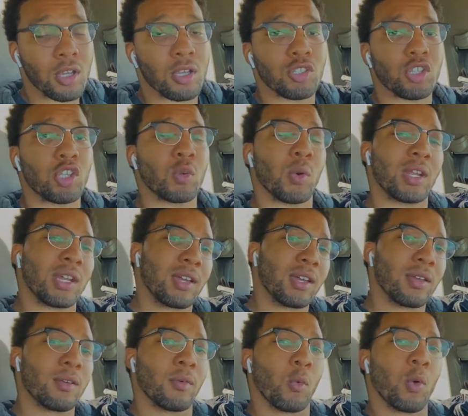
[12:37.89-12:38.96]
So you want to
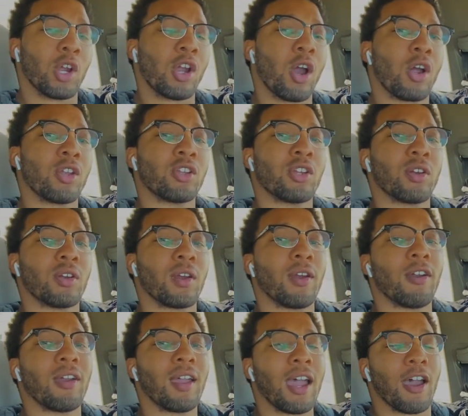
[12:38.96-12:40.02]
work on your
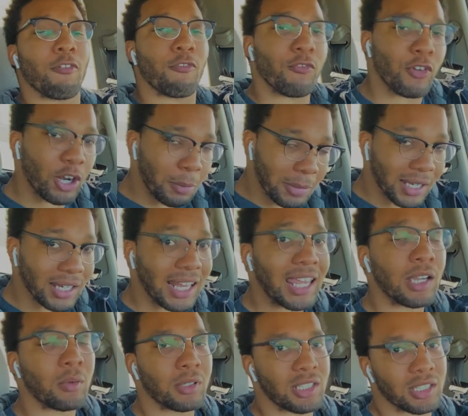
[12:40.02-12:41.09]
affirming
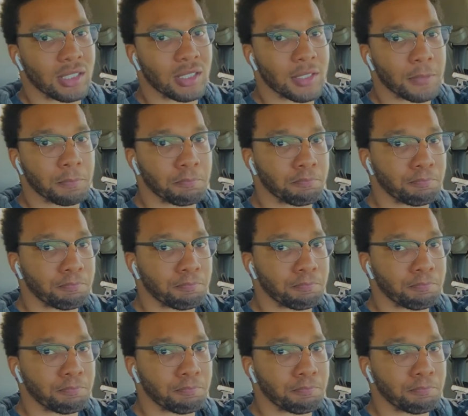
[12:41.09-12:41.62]
languages.